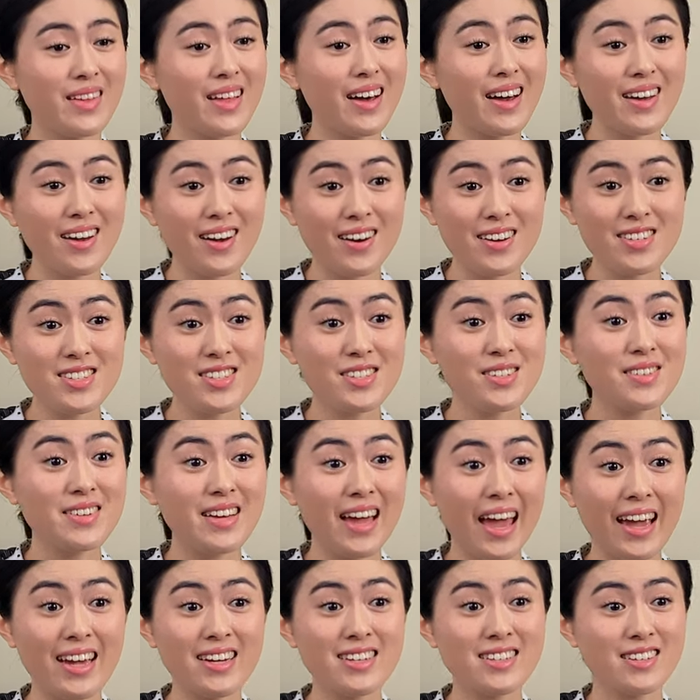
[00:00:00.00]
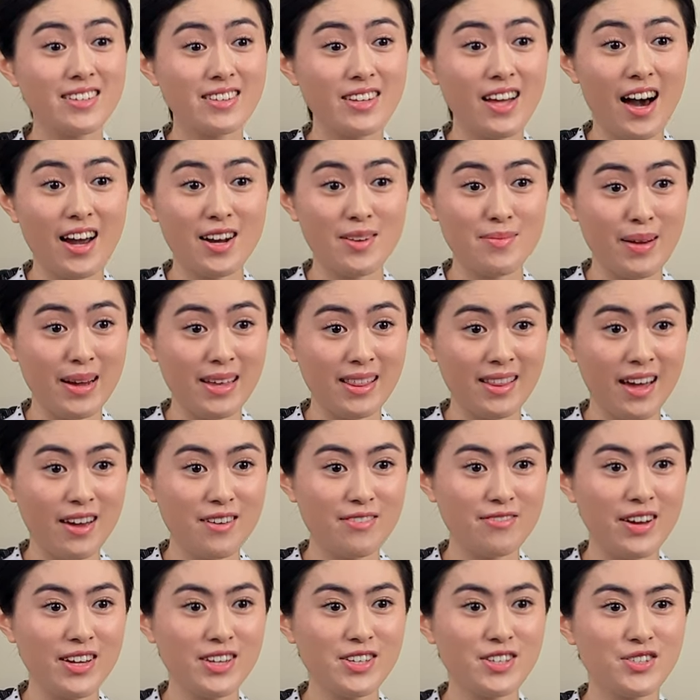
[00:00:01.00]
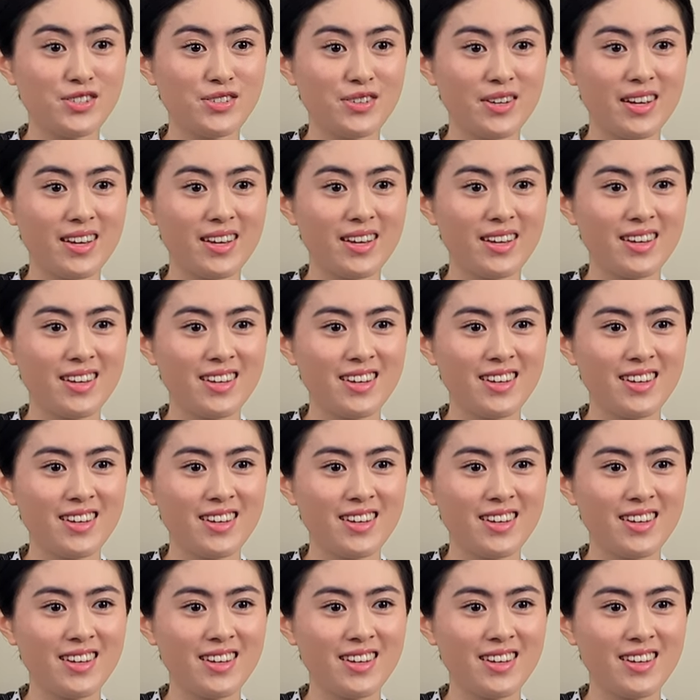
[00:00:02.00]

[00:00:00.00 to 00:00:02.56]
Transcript: I also gained a lot in my life entry